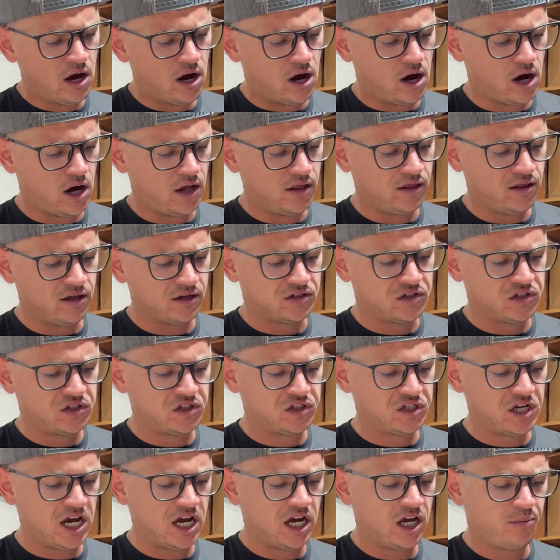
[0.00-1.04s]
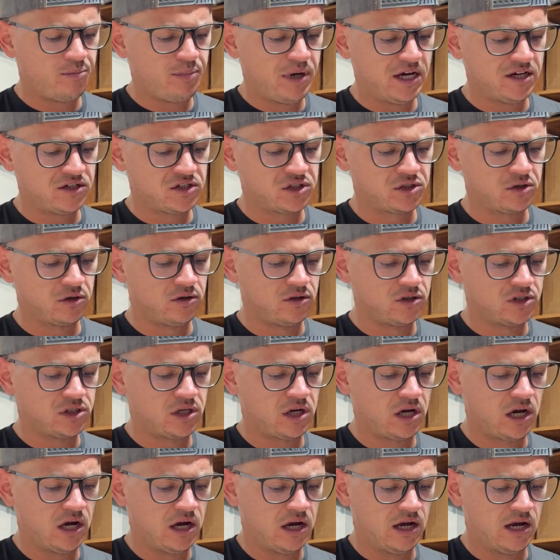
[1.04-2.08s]
on the Sig pistols,
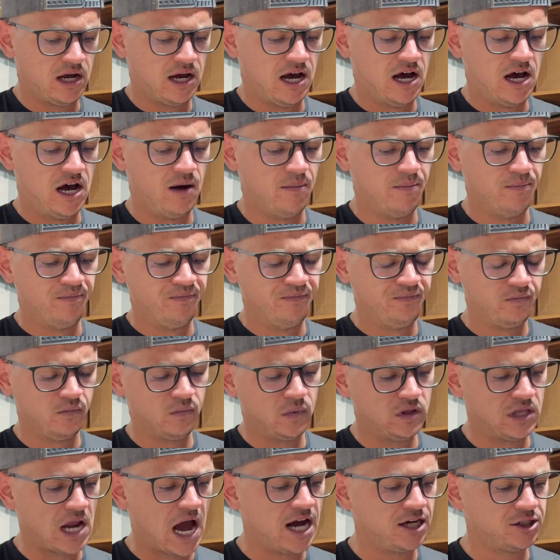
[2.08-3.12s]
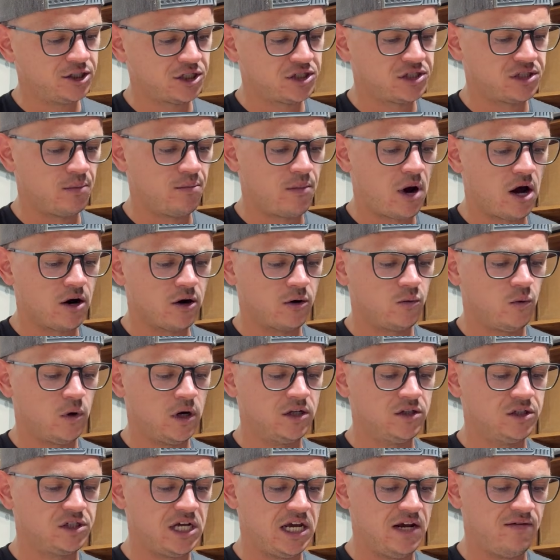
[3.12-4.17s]
not just the modern
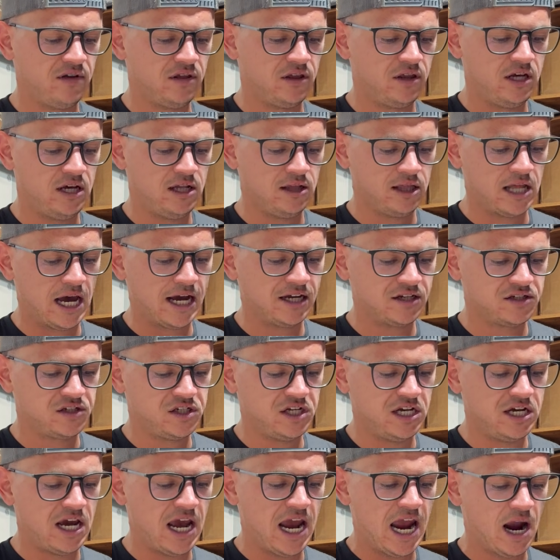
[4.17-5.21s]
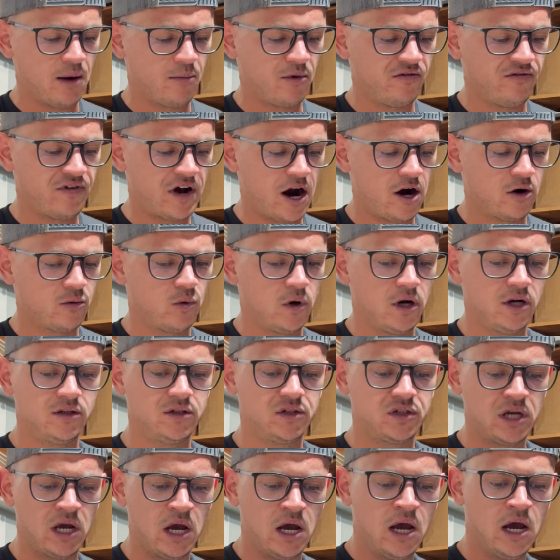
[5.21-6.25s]
ones, even the legacy hammer-fired
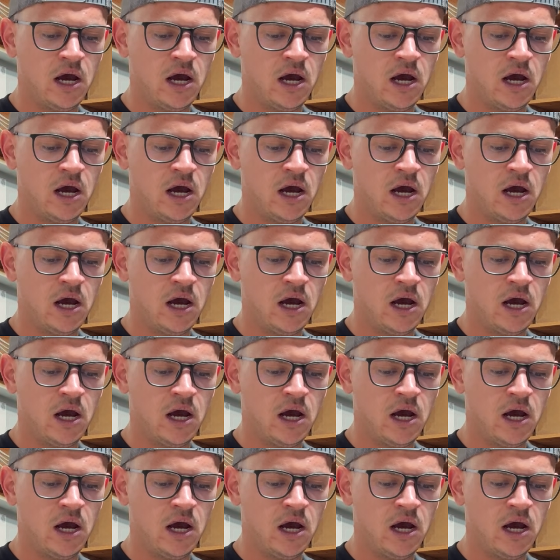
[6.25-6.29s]
ones.